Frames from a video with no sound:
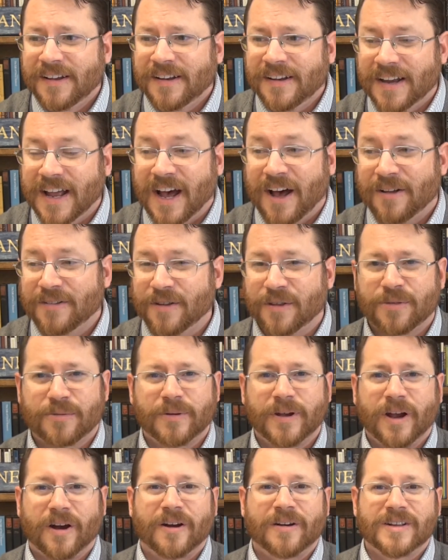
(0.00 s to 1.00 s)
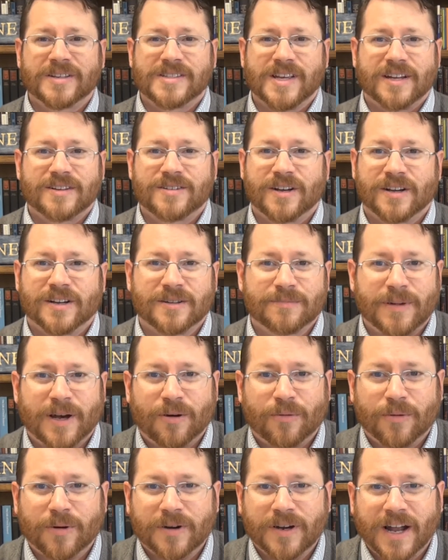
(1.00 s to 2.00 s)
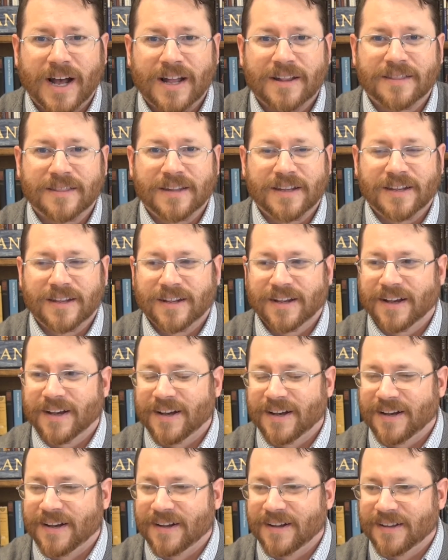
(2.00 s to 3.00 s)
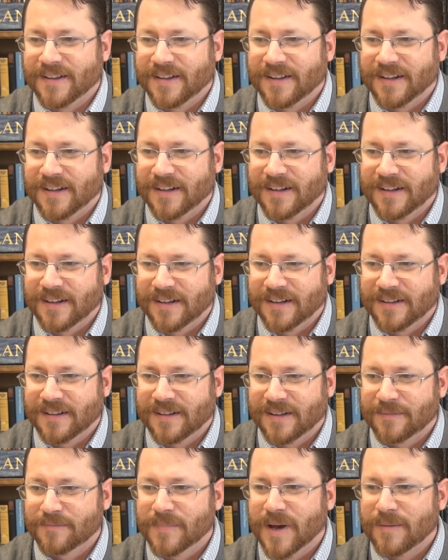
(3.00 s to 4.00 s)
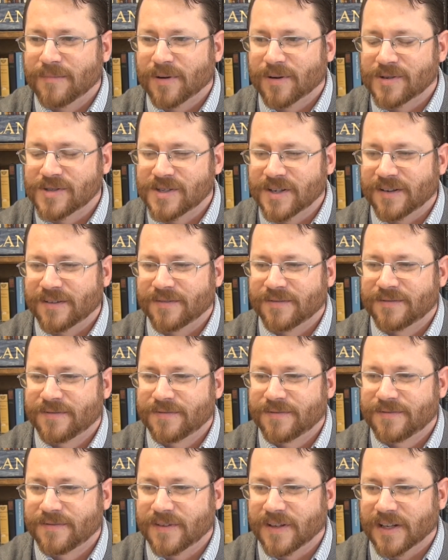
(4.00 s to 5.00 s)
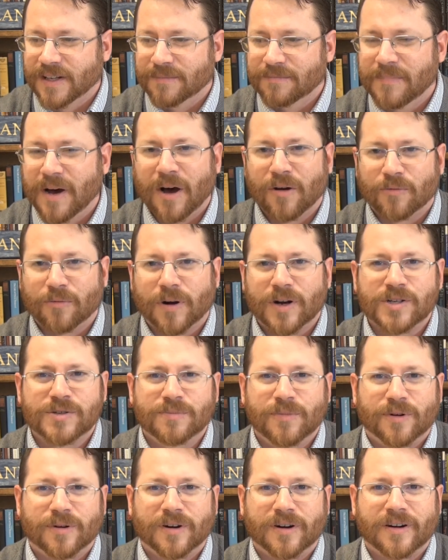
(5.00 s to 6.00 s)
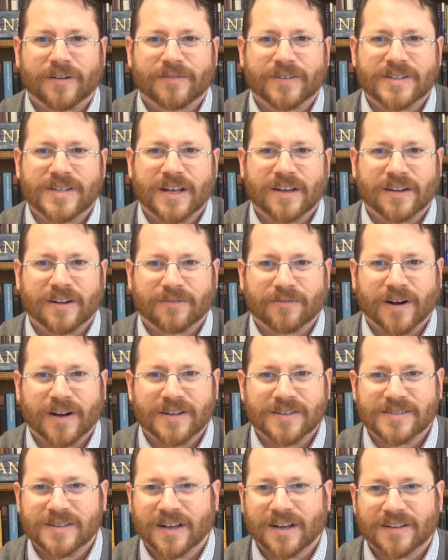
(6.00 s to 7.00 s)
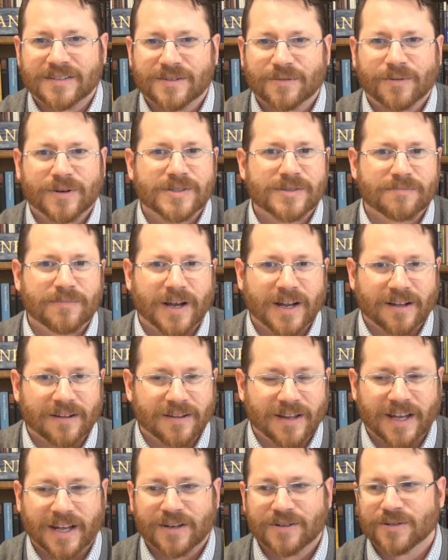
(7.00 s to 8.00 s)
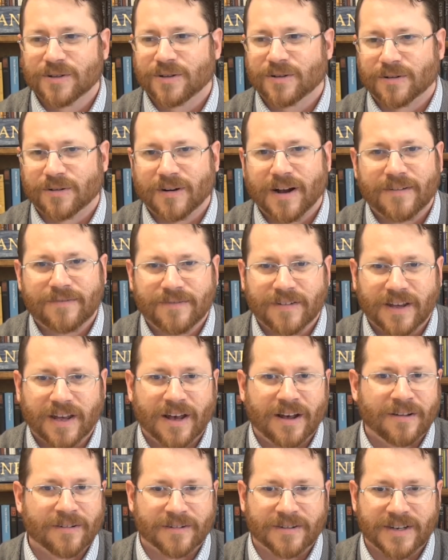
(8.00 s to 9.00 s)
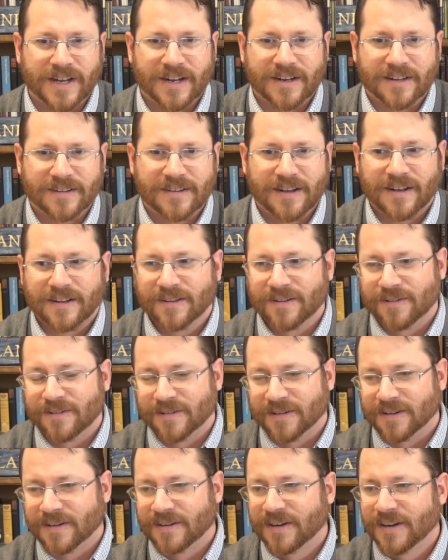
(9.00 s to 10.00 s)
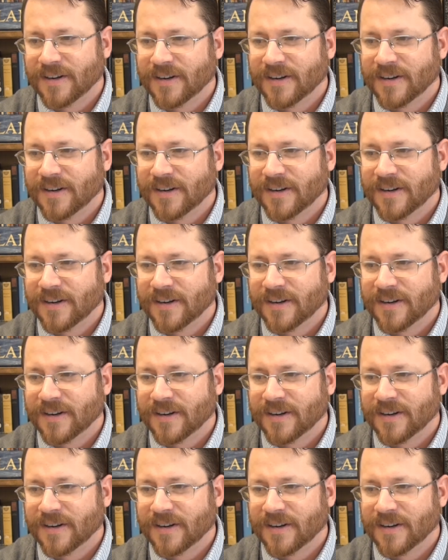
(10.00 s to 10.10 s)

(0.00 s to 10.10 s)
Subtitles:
Now, the three artists I talked about were not the members of the Mount Rushmore of Italian Renaissance. It wasn't Michelangelo or Raphael or Donatello